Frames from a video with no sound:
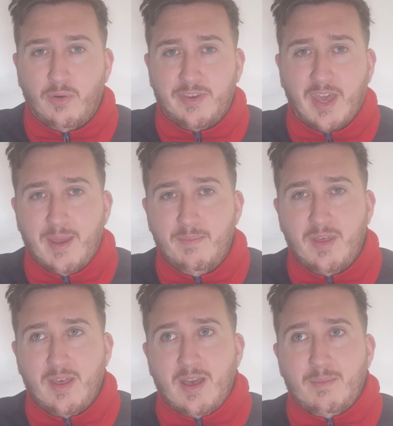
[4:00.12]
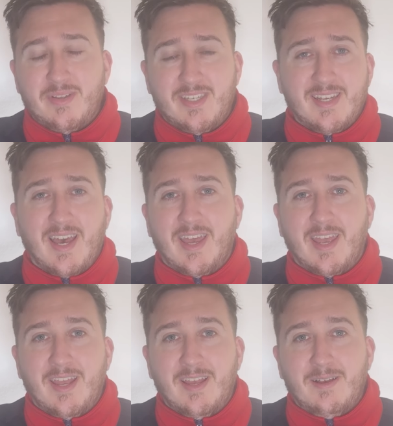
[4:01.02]
game. But
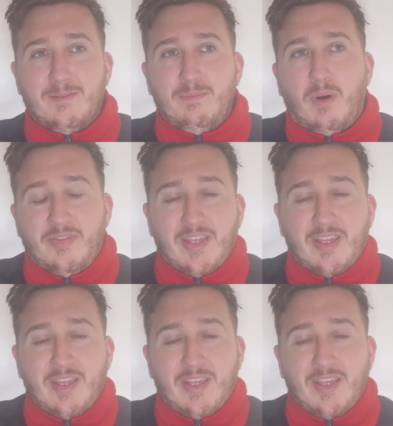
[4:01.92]
today, my